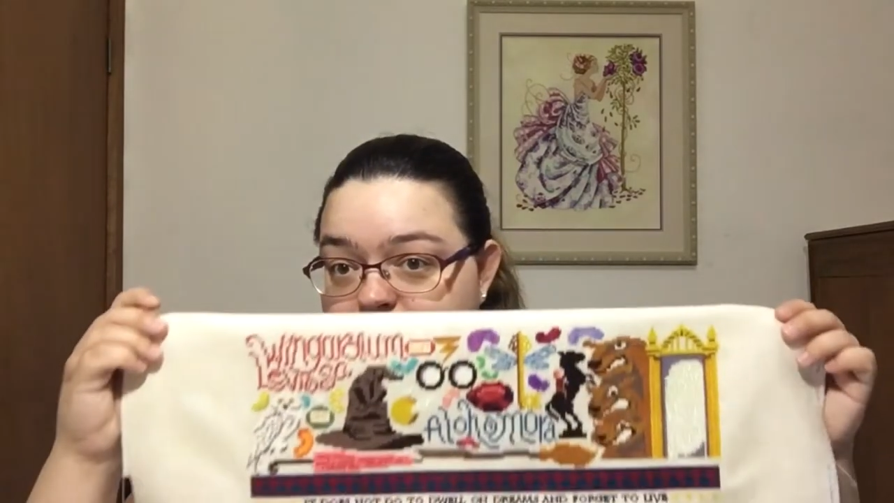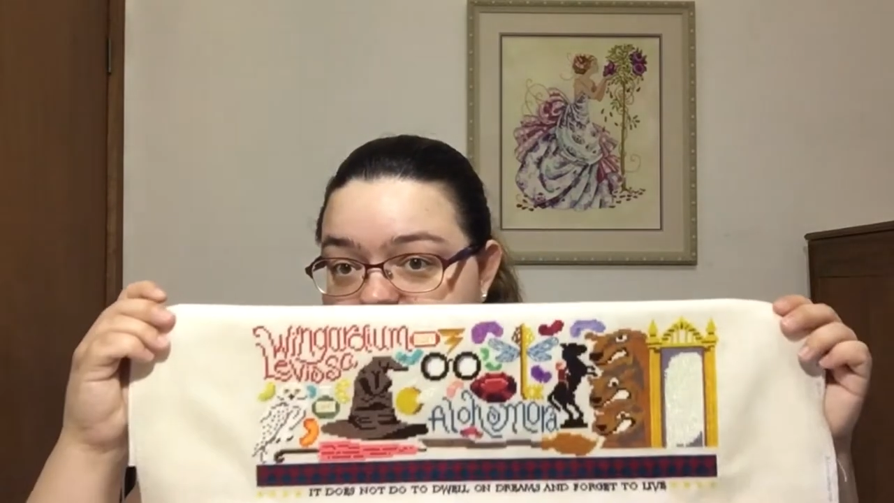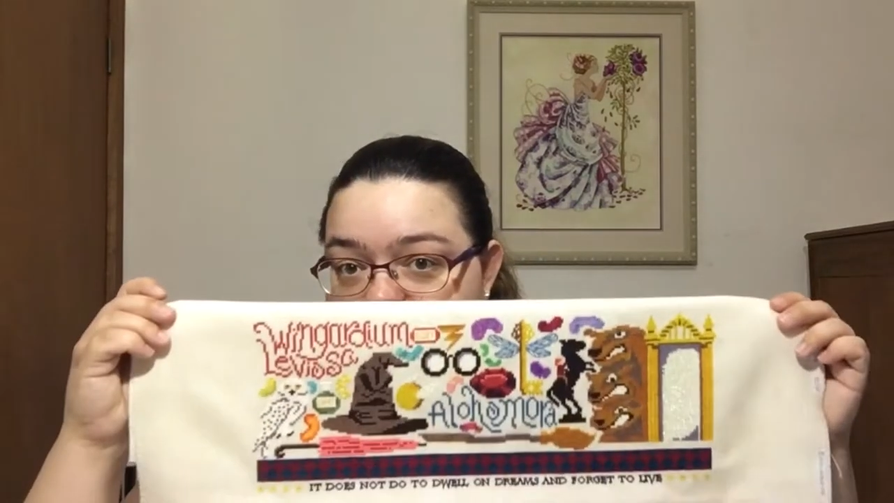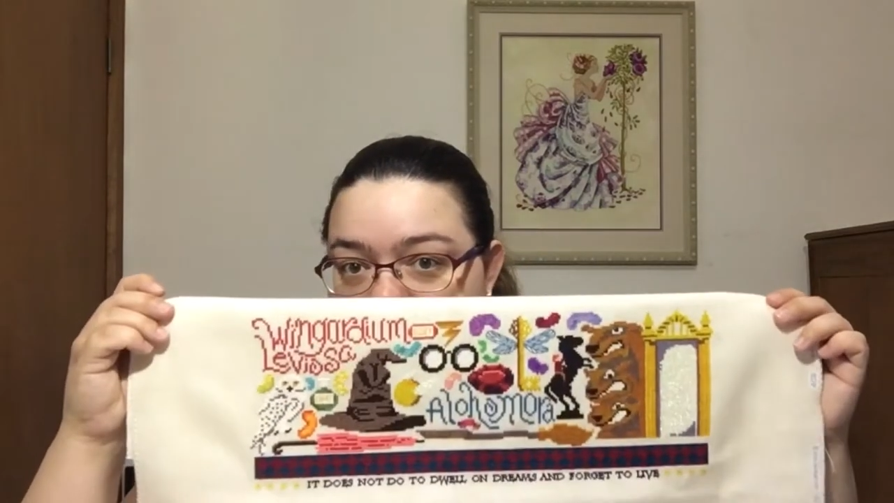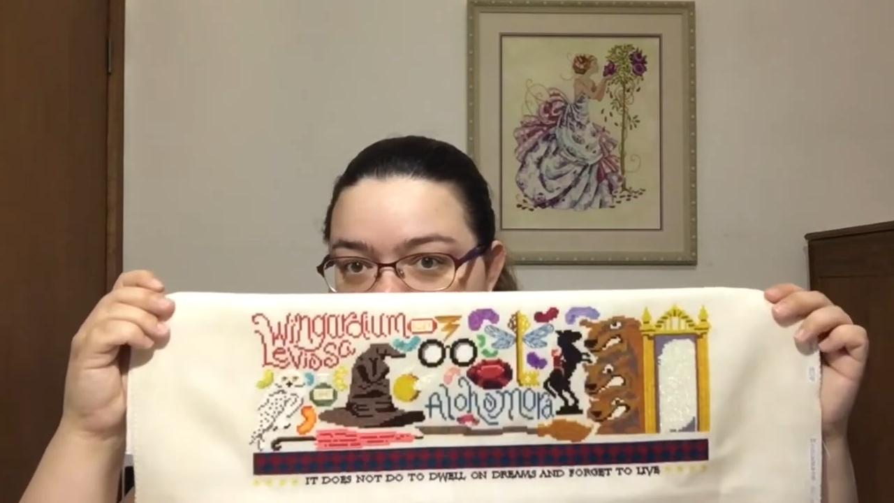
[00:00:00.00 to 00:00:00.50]
So
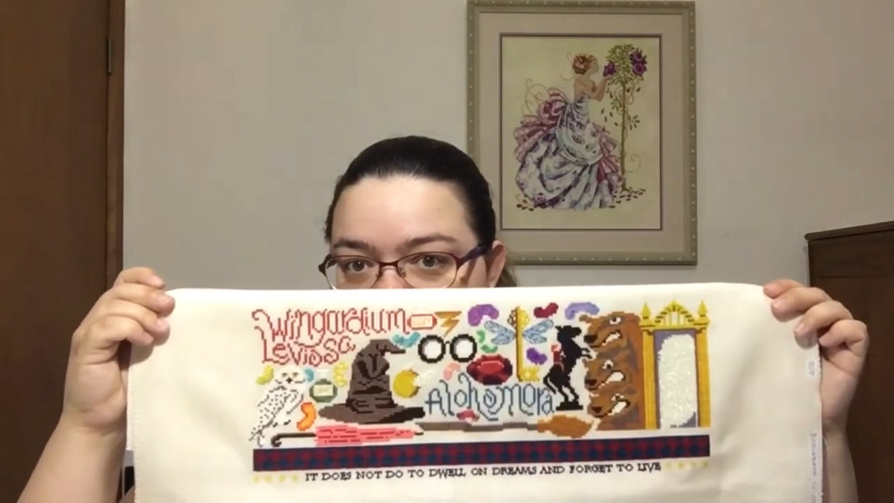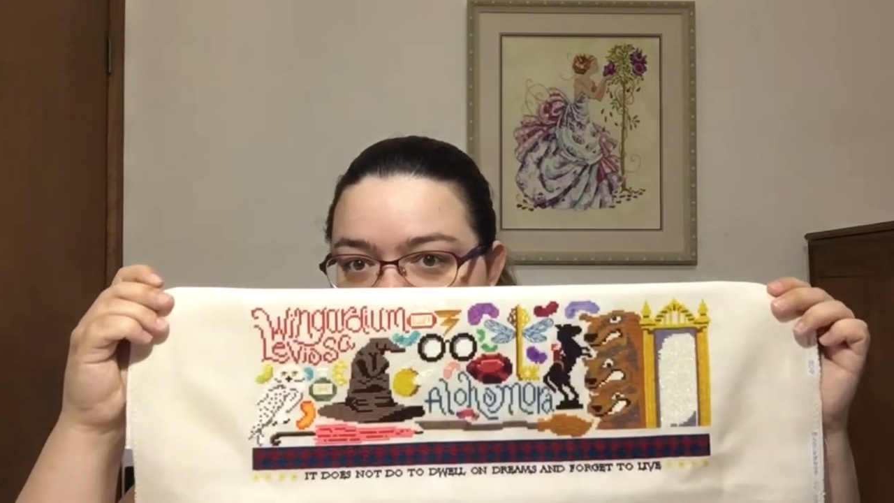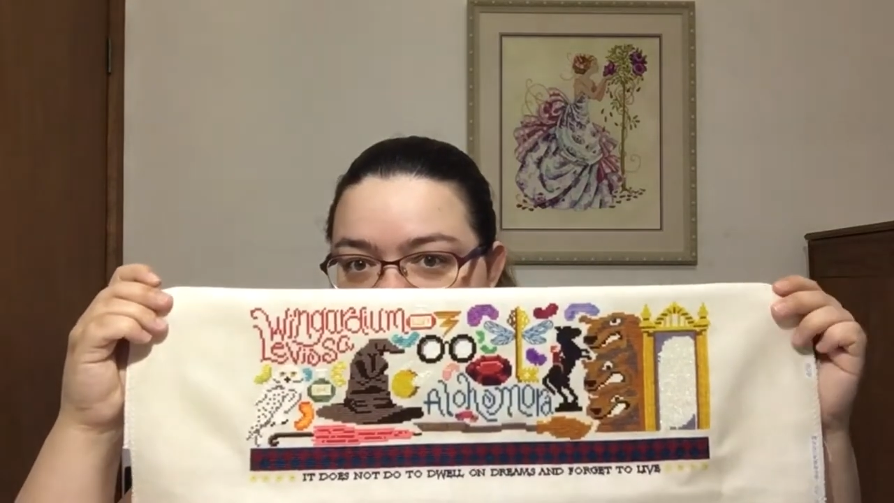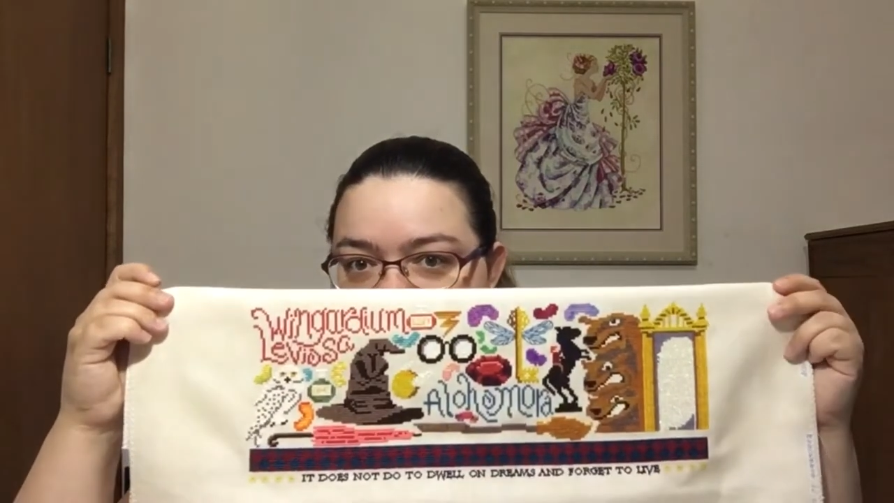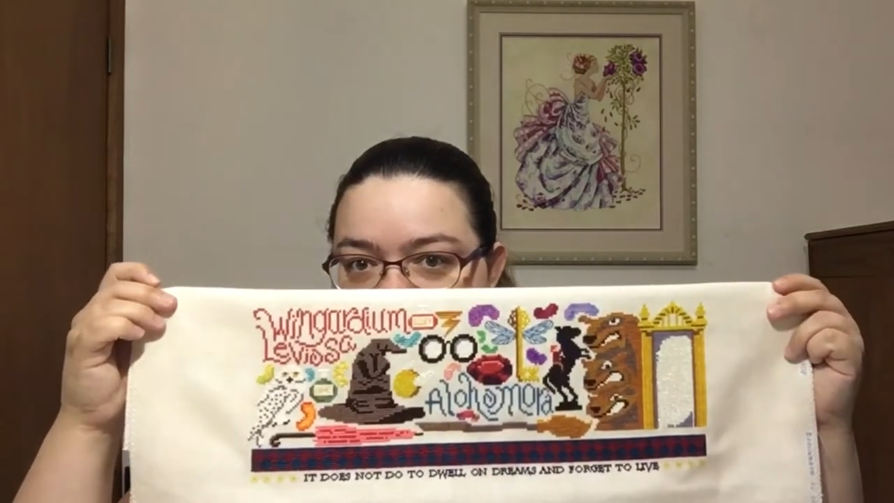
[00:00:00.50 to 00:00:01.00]
they're going to be
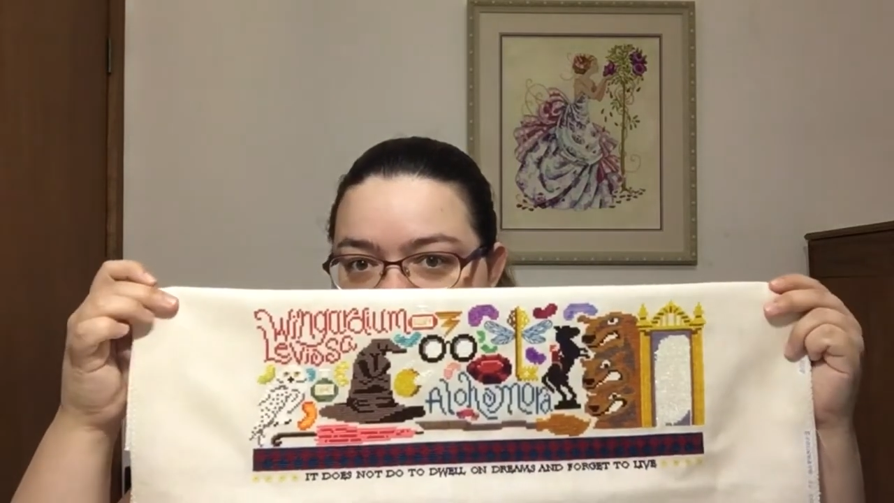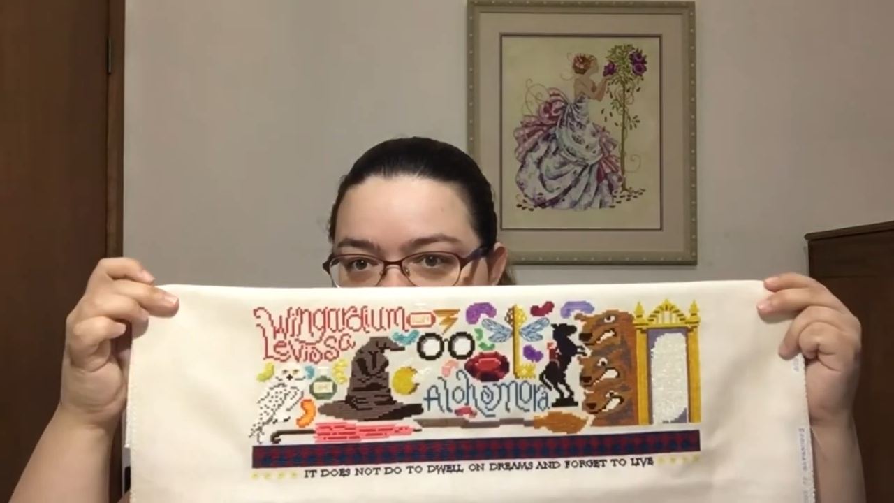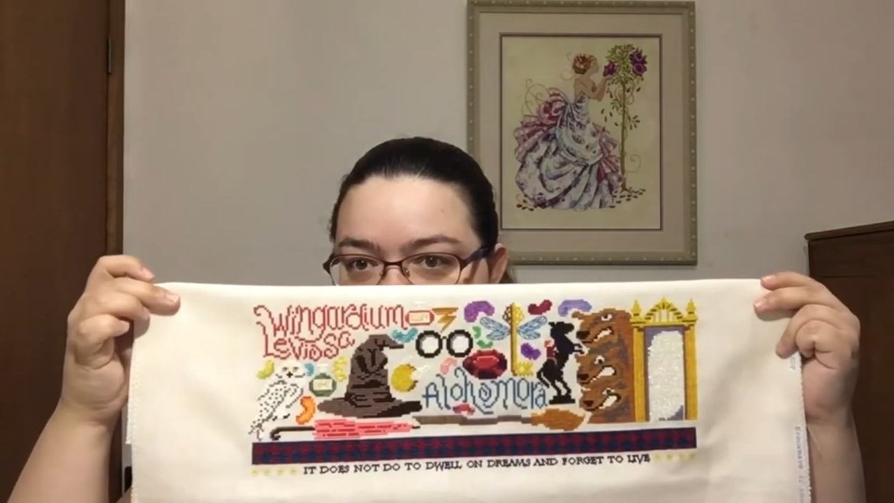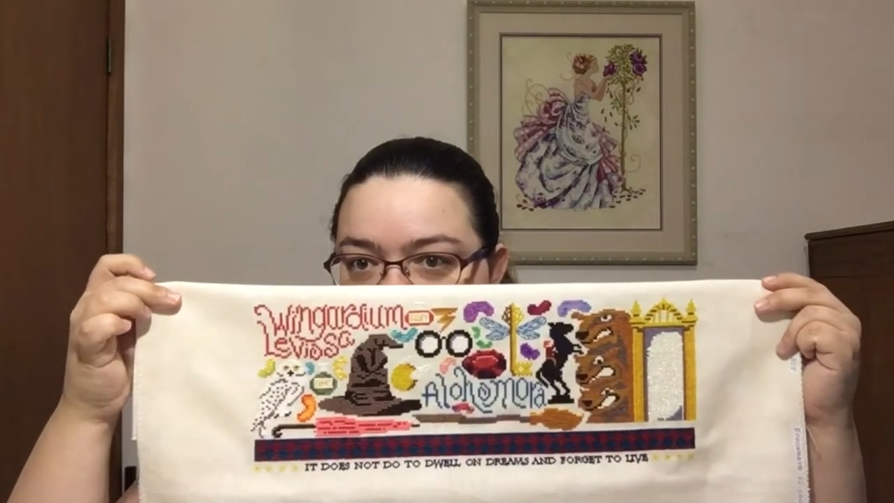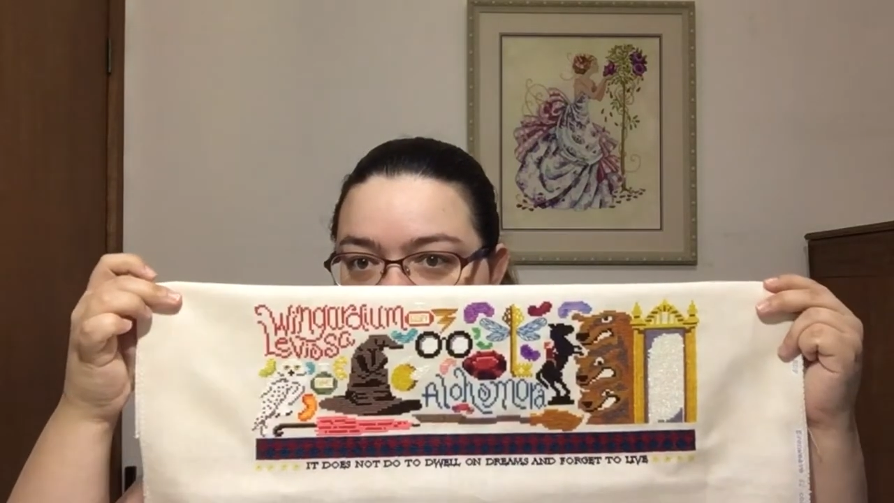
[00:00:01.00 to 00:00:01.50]
finished individually.